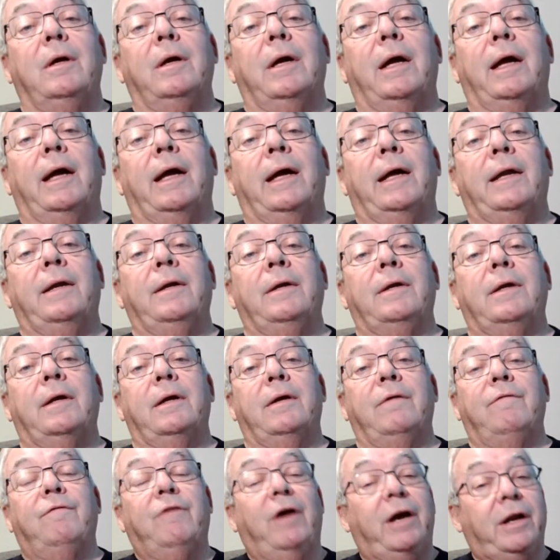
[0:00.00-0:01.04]
and
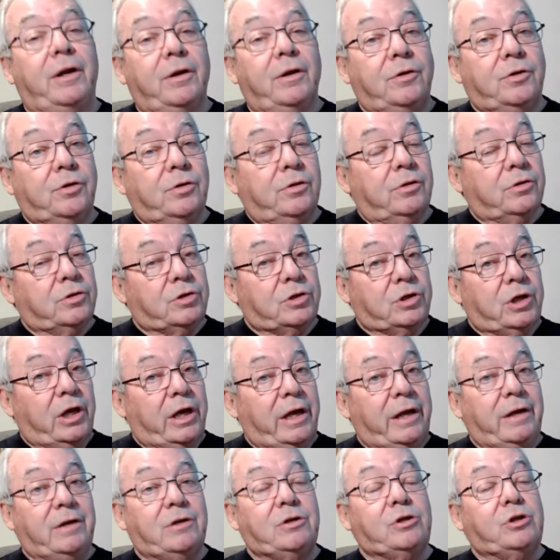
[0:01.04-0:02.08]
invited to the
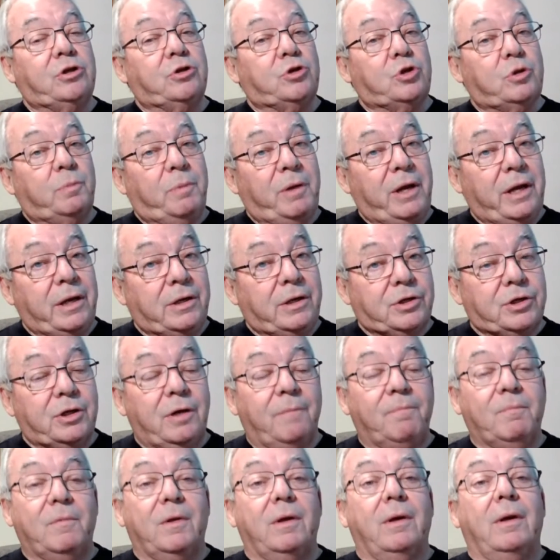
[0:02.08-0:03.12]
stage to speech
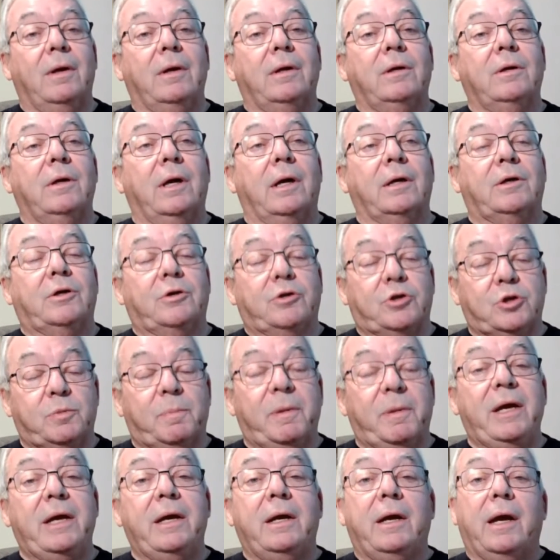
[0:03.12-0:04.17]
uh, to
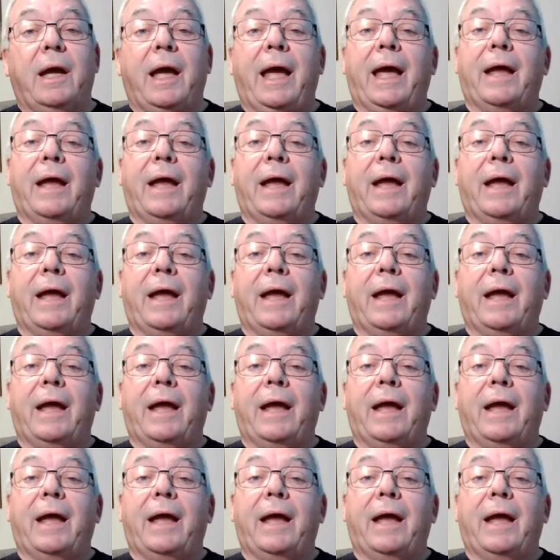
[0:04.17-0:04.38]
speak.